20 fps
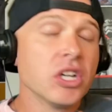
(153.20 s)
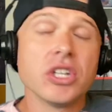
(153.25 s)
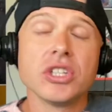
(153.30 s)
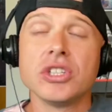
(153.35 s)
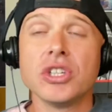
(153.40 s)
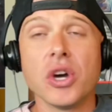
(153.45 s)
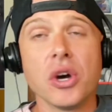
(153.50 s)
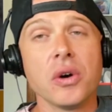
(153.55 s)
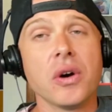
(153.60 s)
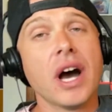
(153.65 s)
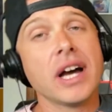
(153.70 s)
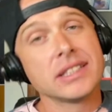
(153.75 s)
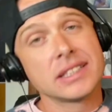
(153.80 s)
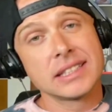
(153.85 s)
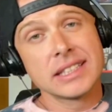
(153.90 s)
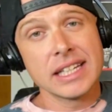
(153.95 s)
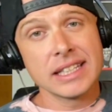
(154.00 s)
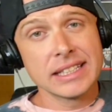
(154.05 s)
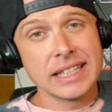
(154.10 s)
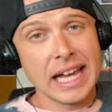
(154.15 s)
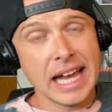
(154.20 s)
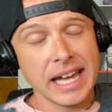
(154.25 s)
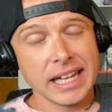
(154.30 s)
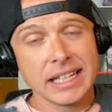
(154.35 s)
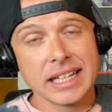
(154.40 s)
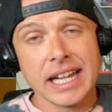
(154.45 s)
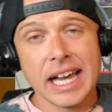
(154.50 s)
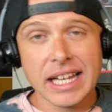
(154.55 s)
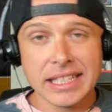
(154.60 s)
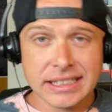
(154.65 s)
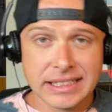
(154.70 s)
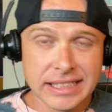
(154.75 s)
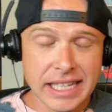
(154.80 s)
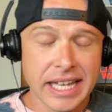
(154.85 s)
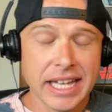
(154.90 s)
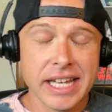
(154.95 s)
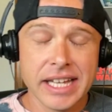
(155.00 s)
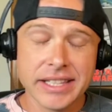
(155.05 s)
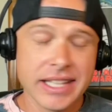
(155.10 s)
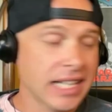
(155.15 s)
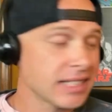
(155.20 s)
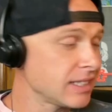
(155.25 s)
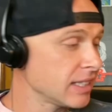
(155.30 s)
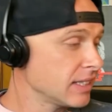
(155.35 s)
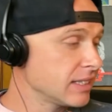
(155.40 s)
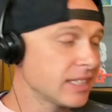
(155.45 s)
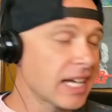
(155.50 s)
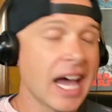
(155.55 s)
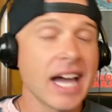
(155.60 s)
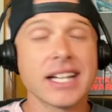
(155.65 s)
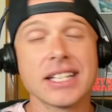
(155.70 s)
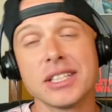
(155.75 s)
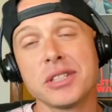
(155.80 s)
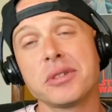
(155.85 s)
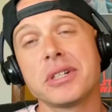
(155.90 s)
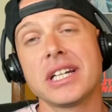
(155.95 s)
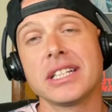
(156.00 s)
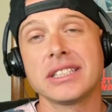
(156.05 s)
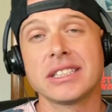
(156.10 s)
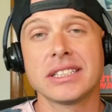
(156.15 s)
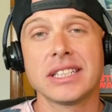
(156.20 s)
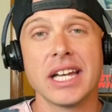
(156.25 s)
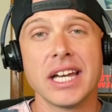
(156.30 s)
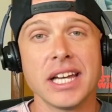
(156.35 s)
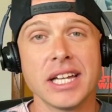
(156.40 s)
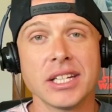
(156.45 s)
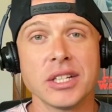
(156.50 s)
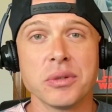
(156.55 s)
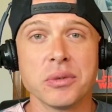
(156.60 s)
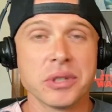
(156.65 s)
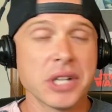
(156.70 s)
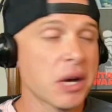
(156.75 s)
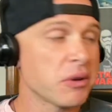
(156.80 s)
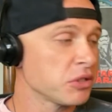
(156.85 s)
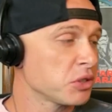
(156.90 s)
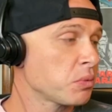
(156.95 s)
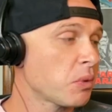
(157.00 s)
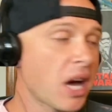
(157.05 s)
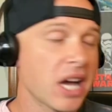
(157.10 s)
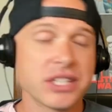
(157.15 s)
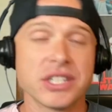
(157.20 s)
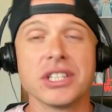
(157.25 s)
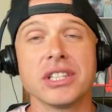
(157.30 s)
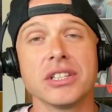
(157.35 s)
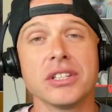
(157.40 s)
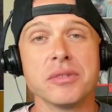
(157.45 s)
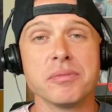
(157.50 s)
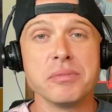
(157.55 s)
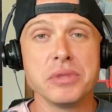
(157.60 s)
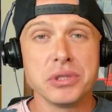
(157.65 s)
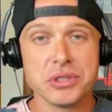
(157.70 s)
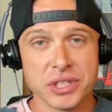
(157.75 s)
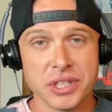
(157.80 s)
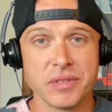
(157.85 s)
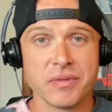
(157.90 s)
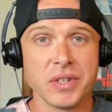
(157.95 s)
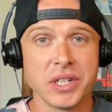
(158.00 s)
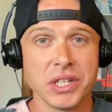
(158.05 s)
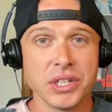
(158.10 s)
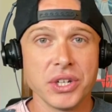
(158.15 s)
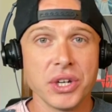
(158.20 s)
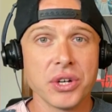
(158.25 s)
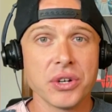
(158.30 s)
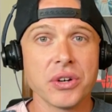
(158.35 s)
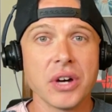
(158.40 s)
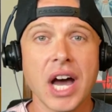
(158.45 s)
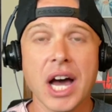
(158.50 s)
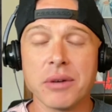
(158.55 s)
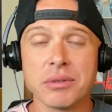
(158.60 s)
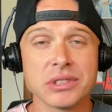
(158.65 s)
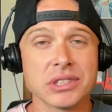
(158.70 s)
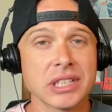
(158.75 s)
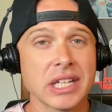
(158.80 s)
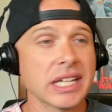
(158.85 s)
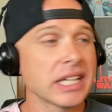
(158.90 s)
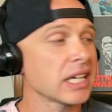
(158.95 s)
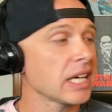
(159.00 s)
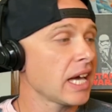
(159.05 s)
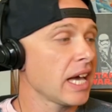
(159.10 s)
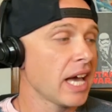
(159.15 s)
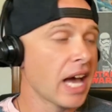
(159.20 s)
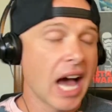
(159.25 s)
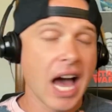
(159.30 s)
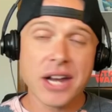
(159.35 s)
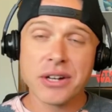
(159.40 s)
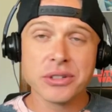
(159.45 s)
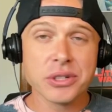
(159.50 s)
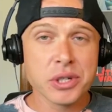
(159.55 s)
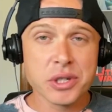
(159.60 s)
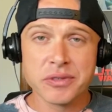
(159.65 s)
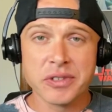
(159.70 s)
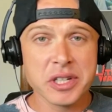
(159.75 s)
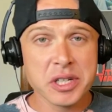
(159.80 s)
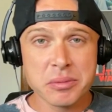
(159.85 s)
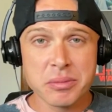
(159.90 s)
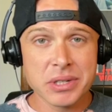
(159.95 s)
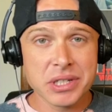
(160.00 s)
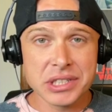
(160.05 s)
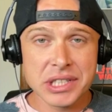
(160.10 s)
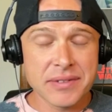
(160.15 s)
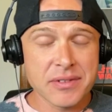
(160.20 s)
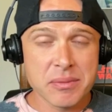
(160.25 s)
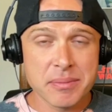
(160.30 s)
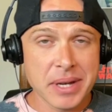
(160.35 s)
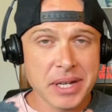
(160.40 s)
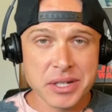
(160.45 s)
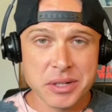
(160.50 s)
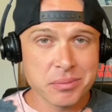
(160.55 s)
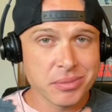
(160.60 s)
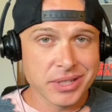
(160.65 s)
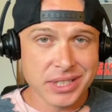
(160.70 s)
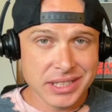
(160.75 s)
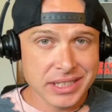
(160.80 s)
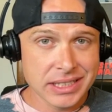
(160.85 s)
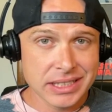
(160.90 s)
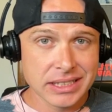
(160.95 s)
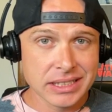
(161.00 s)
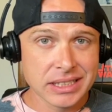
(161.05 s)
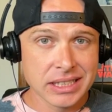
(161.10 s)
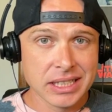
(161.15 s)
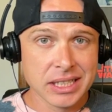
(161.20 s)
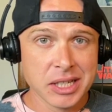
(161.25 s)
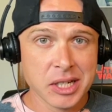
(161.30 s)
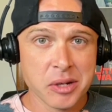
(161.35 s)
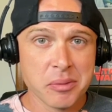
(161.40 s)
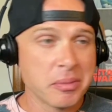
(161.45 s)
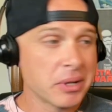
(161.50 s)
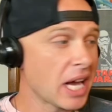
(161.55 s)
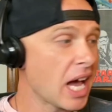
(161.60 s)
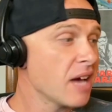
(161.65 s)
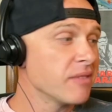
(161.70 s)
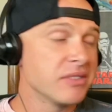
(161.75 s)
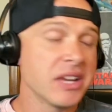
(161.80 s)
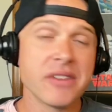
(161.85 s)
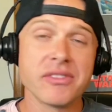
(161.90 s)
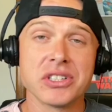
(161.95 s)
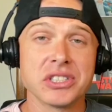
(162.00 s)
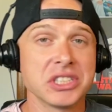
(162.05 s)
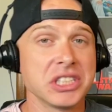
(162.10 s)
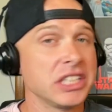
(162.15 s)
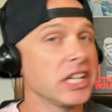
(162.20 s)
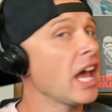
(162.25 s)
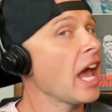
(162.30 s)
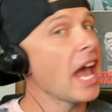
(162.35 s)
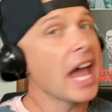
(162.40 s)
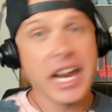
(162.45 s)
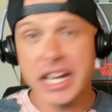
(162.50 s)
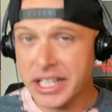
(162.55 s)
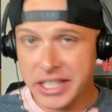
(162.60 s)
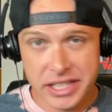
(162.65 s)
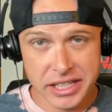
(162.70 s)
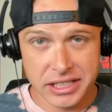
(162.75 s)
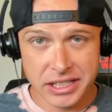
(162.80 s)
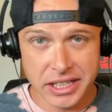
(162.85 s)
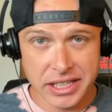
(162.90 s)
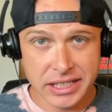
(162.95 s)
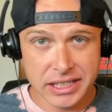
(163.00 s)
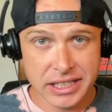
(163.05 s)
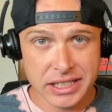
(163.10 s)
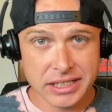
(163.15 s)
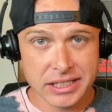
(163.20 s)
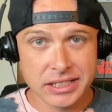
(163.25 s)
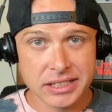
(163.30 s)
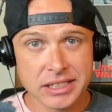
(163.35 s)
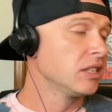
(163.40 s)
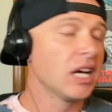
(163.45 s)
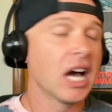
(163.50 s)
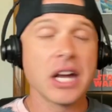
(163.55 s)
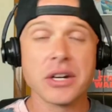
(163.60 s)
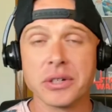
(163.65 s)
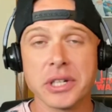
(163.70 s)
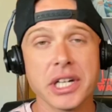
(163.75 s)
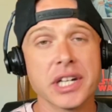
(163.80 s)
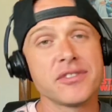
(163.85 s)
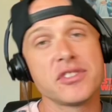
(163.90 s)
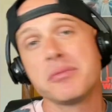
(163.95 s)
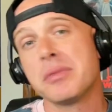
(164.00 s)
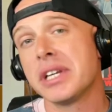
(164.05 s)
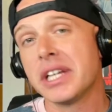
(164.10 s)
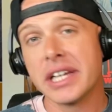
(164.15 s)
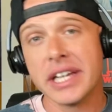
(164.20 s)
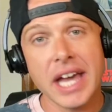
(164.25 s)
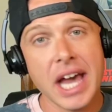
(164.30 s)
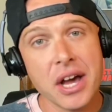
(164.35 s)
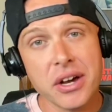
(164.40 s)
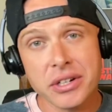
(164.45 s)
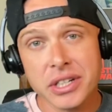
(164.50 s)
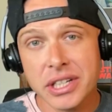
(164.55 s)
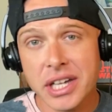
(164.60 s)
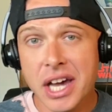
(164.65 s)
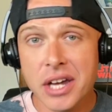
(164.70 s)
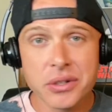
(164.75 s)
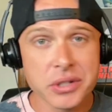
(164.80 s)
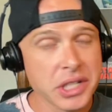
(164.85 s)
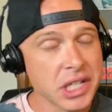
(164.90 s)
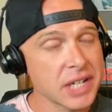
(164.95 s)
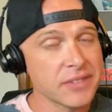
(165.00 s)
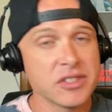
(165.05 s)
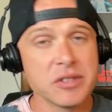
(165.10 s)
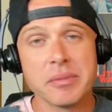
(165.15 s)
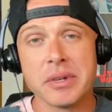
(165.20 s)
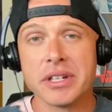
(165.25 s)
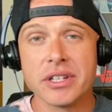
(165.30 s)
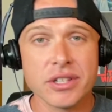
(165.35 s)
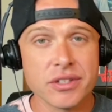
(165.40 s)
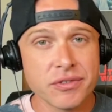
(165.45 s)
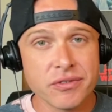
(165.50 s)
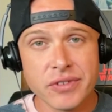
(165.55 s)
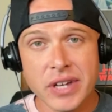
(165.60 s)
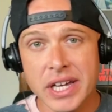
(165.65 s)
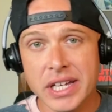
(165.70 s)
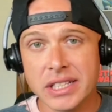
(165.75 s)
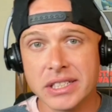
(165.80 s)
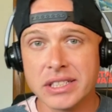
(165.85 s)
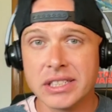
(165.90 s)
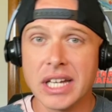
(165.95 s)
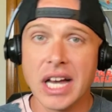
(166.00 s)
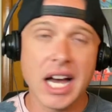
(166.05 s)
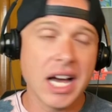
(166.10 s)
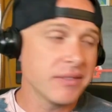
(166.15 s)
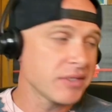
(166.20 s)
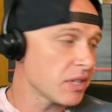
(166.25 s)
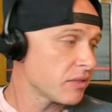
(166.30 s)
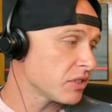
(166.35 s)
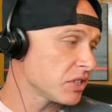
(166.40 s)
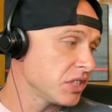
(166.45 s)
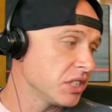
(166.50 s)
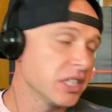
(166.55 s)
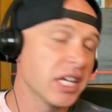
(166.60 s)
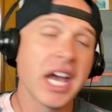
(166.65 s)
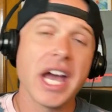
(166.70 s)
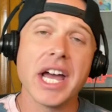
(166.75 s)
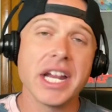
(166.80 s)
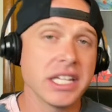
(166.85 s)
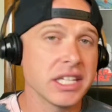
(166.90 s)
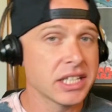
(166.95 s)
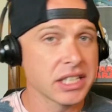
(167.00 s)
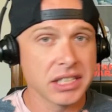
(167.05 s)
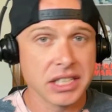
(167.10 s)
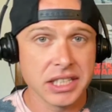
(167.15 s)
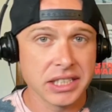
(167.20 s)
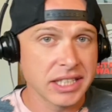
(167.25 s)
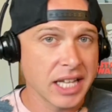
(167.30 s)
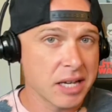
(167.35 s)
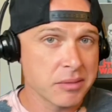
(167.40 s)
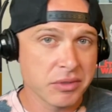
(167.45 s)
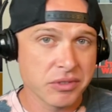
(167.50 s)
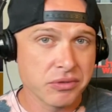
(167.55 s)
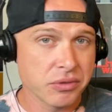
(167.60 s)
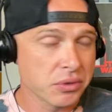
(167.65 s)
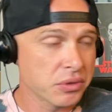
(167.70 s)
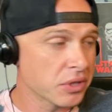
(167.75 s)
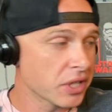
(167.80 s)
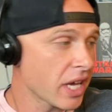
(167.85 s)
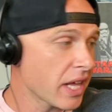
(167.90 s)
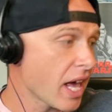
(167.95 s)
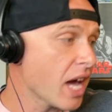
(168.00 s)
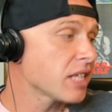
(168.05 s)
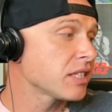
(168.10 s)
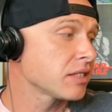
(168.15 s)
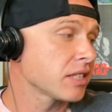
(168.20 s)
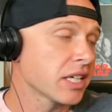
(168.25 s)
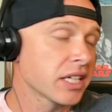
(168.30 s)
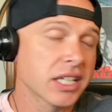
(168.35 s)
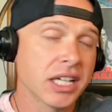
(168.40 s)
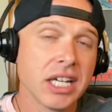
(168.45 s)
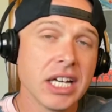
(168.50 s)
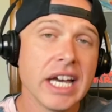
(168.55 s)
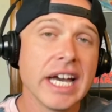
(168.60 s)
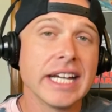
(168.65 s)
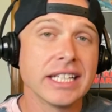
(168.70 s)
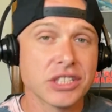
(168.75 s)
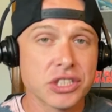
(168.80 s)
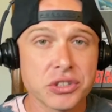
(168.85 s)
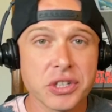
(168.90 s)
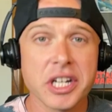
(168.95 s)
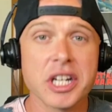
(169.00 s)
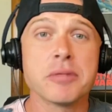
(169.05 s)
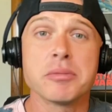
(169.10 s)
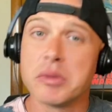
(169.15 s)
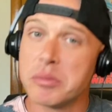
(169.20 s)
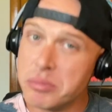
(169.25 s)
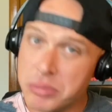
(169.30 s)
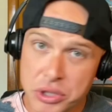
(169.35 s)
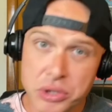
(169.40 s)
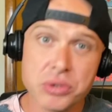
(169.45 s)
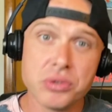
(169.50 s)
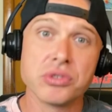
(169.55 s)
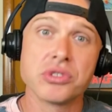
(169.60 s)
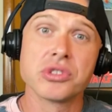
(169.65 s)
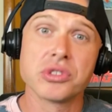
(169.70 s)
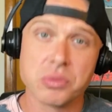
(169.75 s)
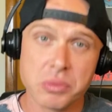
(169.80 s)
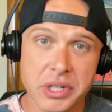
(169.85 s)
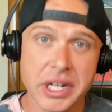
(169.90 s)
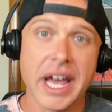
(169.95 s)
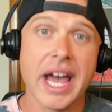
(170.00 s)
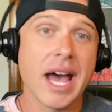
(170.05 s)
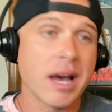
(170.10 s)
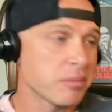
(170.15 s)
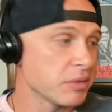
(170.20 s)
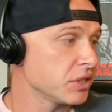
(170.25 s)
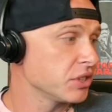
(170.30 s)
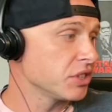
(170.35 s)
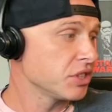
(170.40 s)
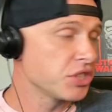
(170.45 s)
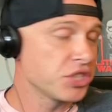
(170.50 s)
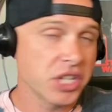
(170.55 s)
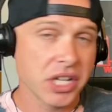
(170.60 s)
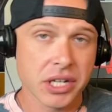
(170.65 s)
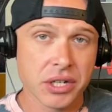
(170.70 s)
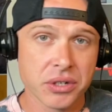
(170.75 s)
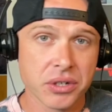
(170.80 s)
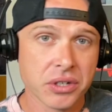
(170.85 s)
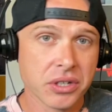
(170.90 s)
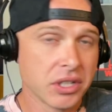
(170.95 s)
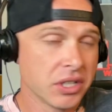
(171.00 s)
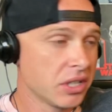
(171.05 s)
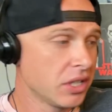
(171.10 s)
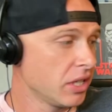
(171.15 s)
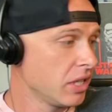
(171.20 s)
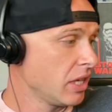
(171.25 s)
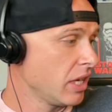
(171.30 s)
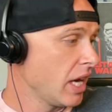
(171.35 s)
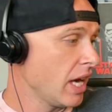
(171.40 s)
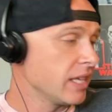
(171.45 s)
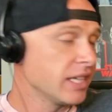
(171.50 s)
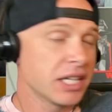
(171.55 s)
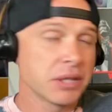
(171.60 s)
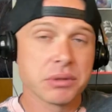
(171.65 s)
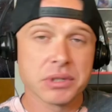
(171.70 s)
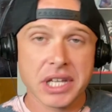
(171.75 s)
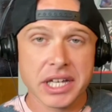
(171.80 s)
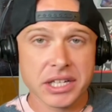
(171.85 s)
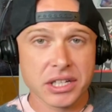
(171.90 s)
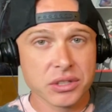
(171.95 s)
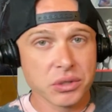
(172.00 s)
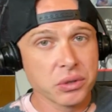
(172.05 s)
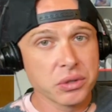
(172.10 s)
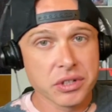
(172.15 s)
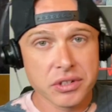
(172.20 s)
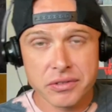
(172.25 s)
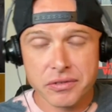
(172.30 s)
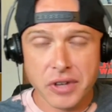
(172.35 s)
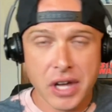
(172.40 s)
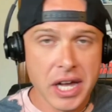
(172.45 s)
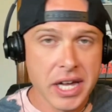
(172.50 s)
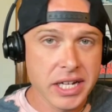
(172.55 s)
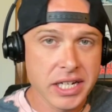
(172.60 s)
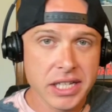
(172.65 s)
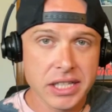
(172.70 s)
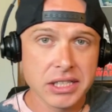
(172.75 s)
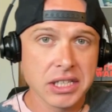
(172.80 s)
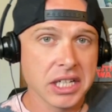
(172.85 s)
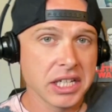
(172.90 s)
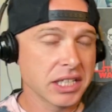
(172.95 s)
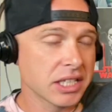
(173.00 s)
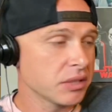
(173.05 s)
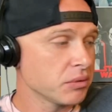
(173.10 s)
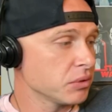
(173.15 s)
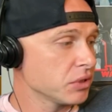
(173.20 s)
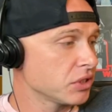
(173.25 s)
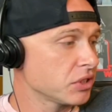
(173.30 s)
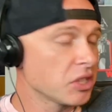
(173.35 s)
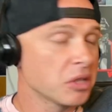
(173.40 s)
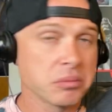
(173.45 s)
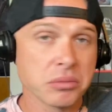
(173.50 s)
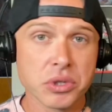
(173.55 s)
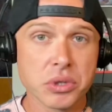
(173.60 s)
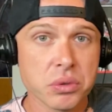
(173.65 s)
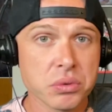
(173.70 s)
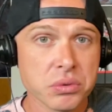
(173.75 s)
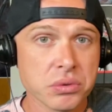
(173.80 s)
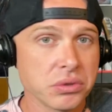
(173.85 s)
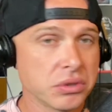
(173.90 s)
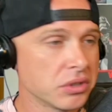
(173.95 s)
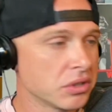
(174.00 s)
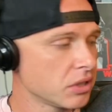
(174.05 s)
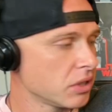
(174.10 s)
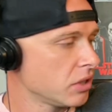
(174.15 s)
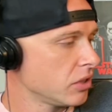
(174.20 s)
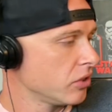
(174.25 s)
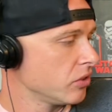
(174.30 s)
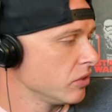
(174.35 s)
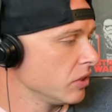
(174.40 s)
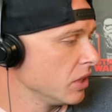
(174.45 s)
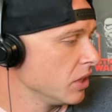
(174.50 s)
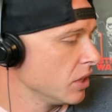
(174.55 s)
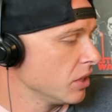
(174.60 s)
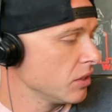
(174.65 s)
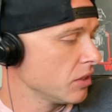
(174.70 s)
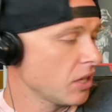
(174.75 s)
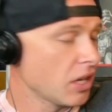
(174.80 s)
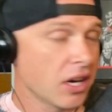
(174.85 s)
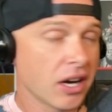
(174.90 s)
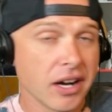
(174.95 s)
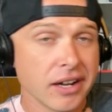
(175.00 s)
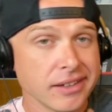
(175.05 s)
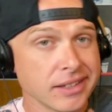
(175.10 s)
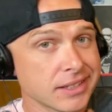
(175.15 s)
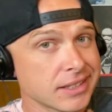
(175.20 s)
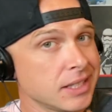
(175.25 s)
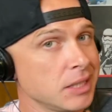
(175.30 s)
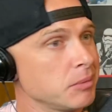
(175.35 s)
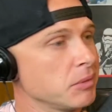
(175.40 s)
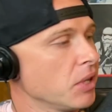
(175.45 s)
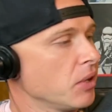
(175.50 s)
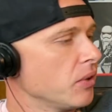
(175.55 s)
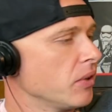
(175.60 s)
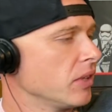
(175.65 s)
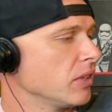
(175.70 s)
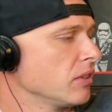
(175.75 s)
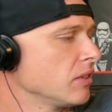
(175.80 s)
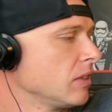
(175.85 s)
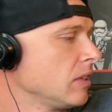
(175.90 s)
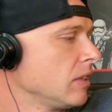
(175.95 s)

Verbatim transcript: Yo, I said that. I, that's exactly what I said when I was watching the music video. I was like, I don't know if anybody's ever been to prison, but I've never seen anything like this. I don't care if you've been to county. I don't care if you've been to the feds. I've never seen anything like that before. That's like, it's straight up abuse when it happens in jail. And they were like glorifying it like it was something cool. You know, all right, let's keep going.